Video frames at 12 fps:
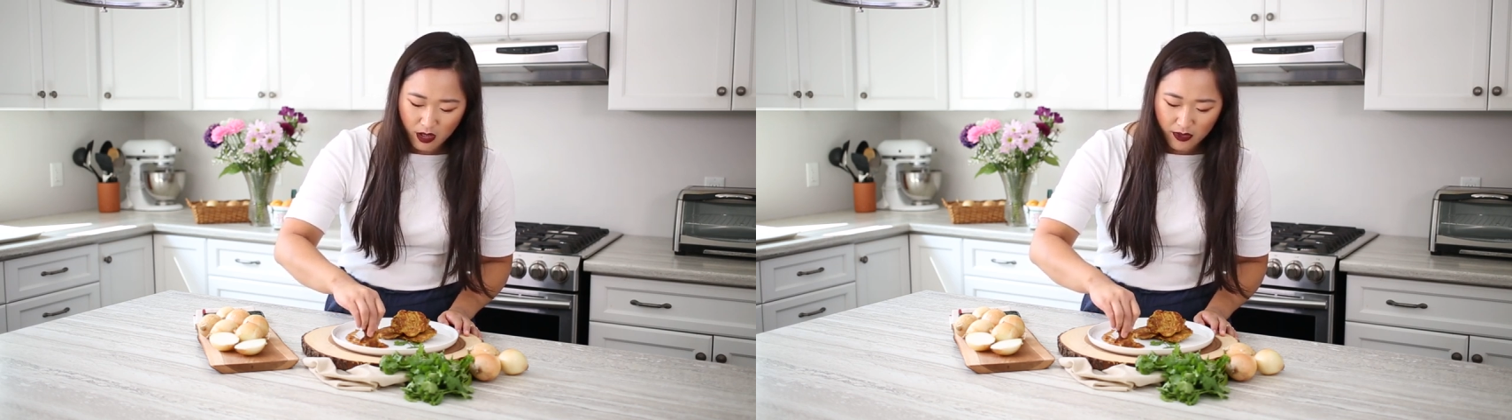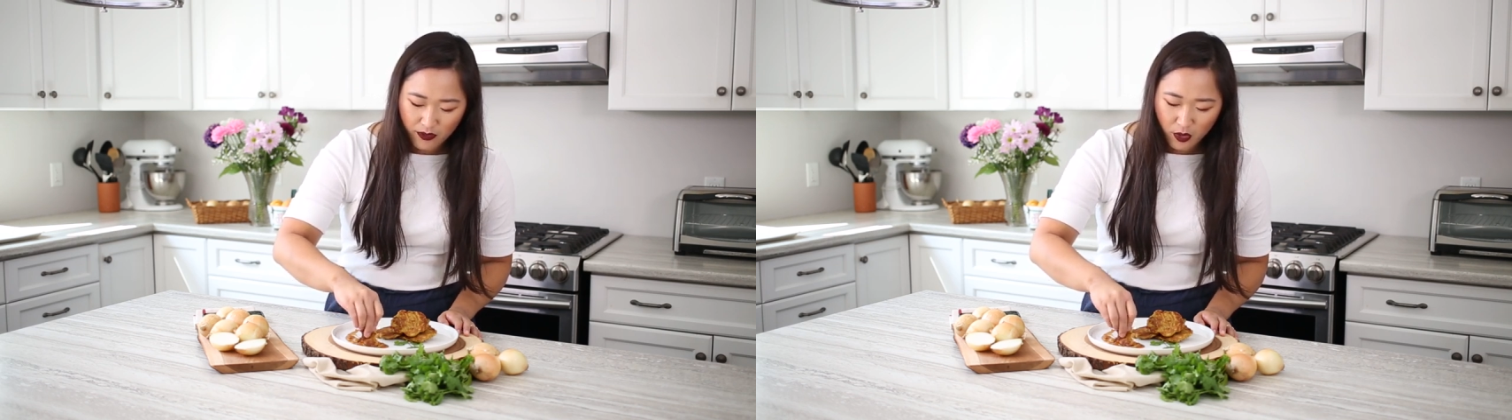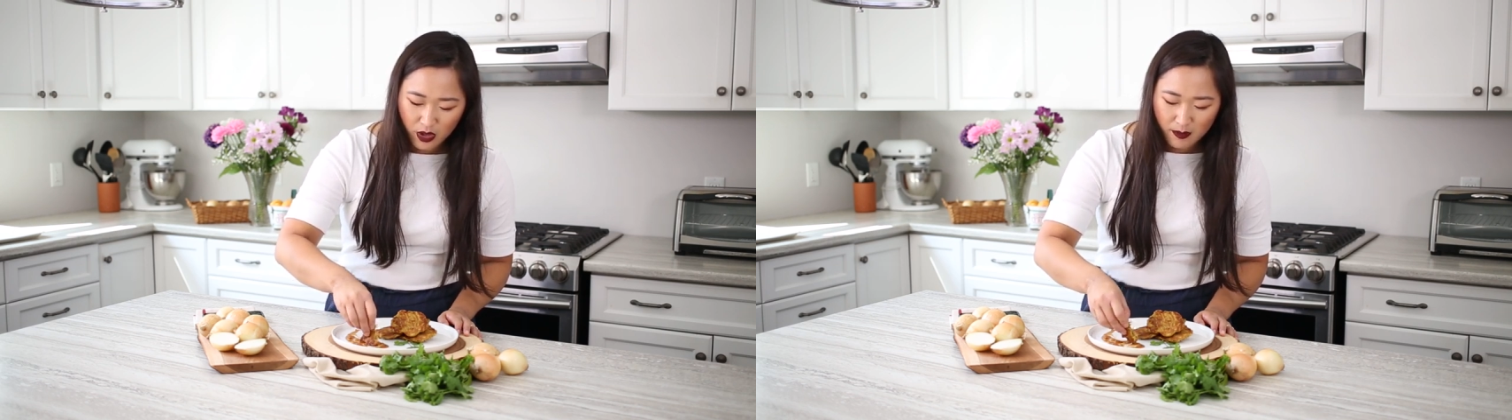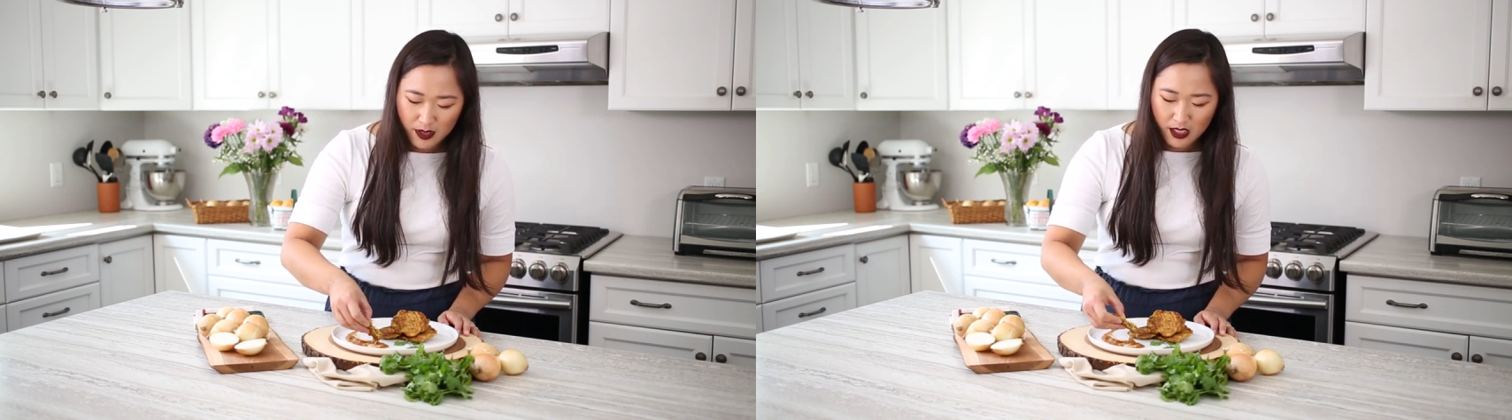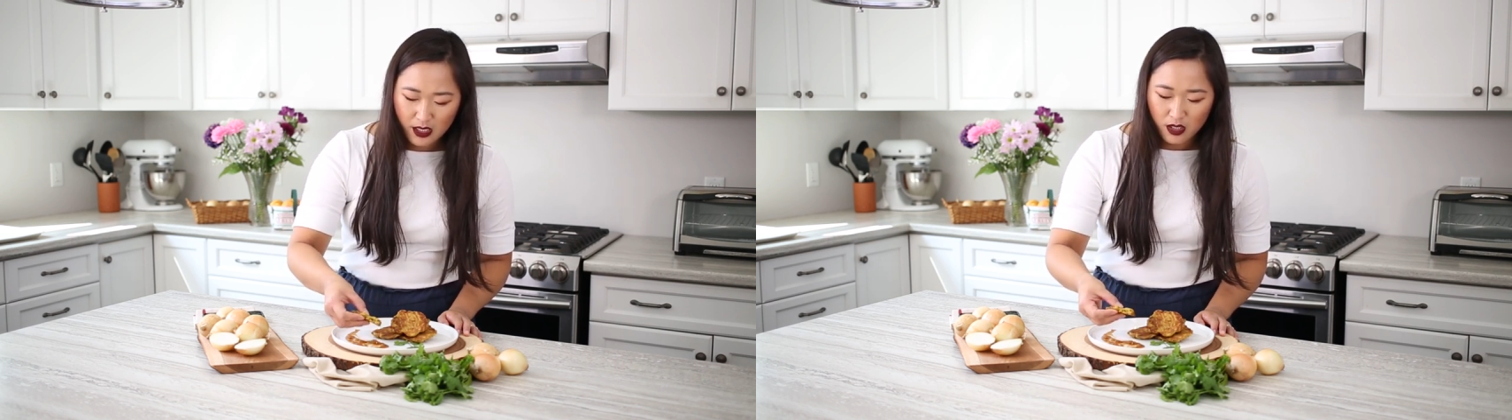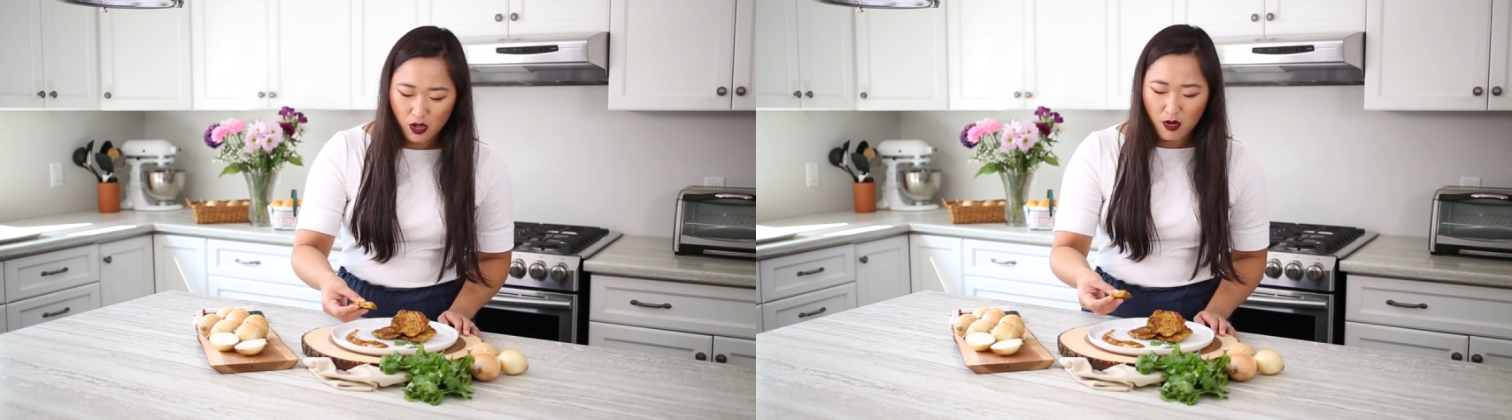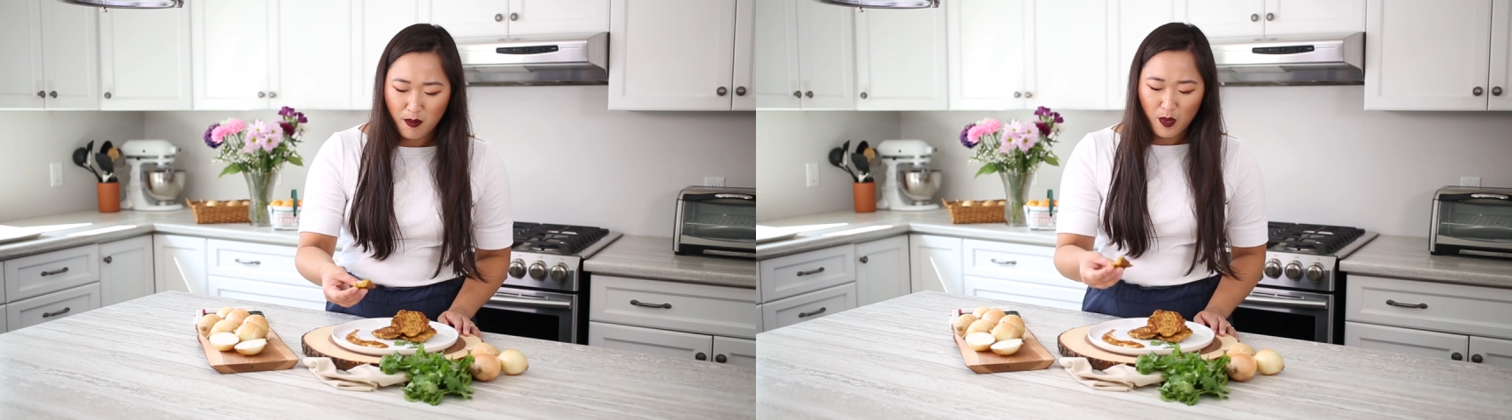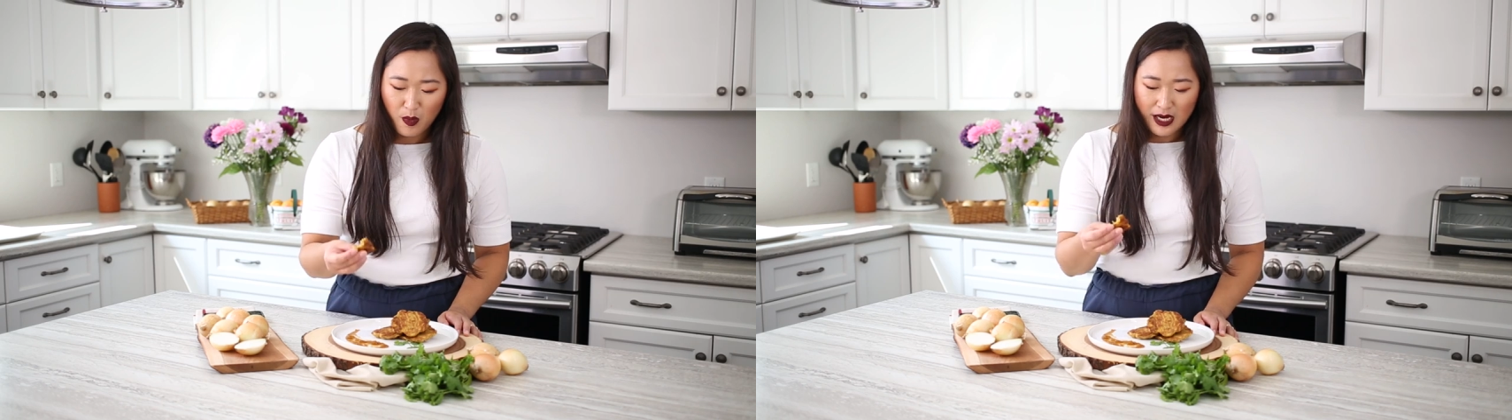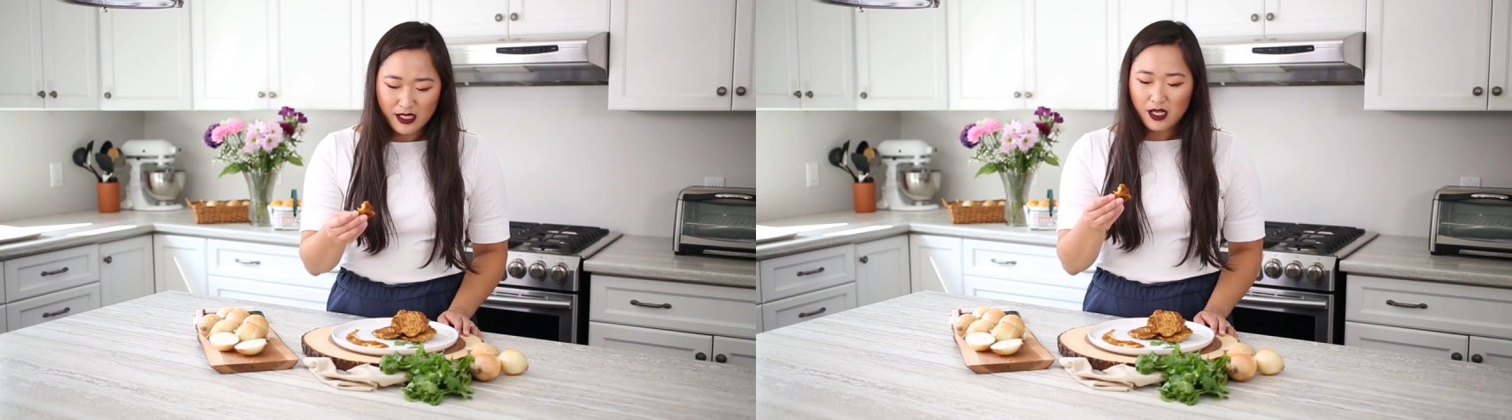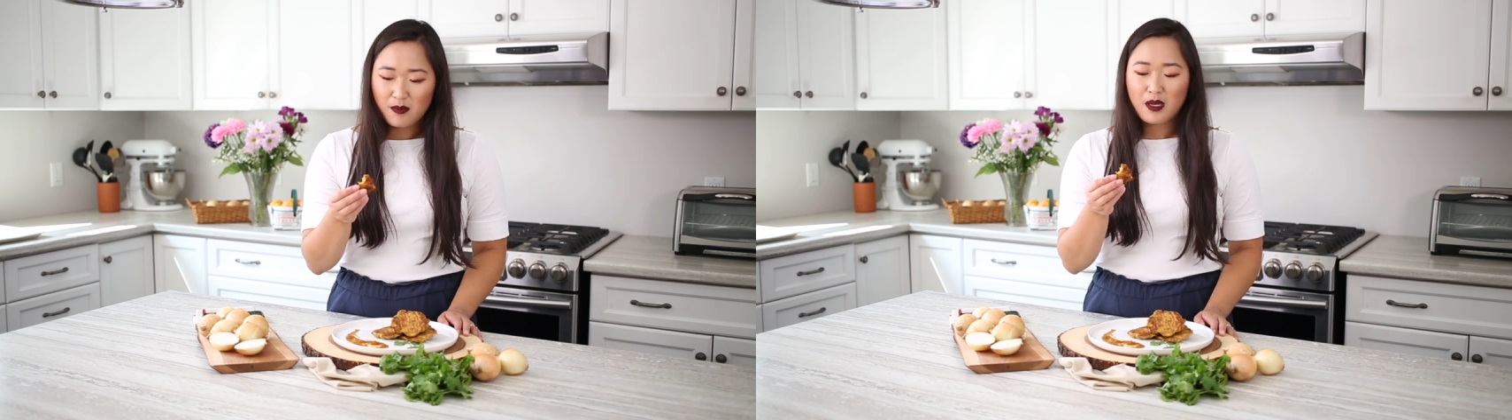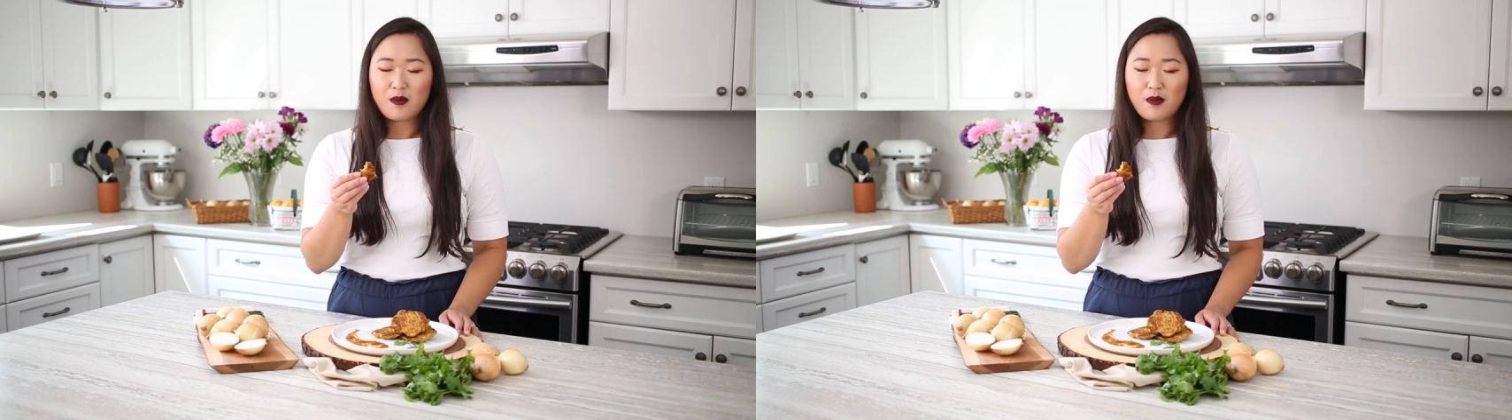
kind of creamy cucumber raita,